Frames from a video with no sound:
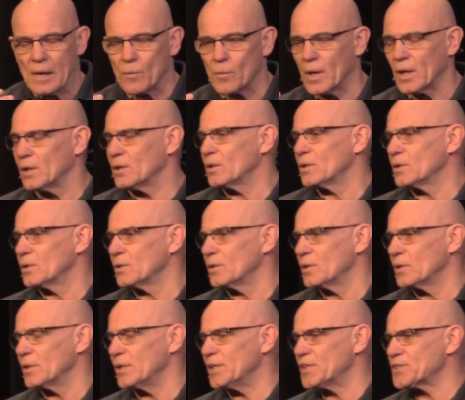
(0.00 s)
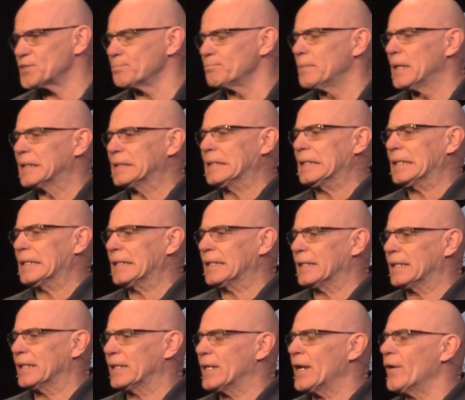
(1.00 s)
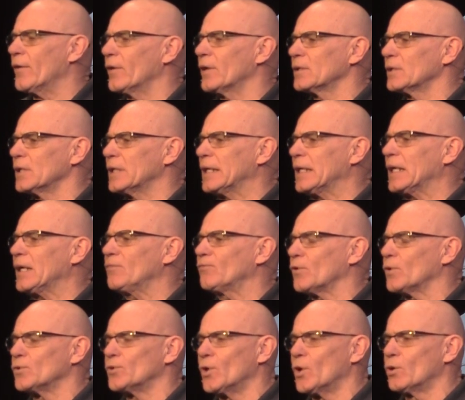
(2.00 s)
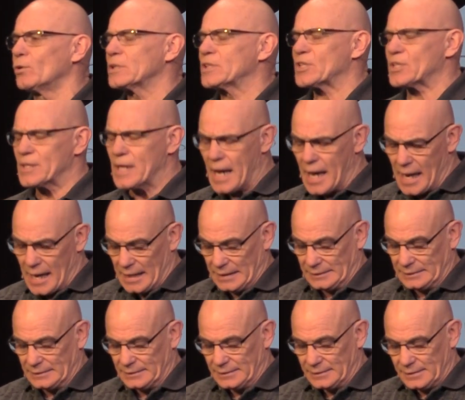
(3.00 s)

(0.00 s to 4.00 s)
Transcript: Well, is money inherently evil? No, it's not.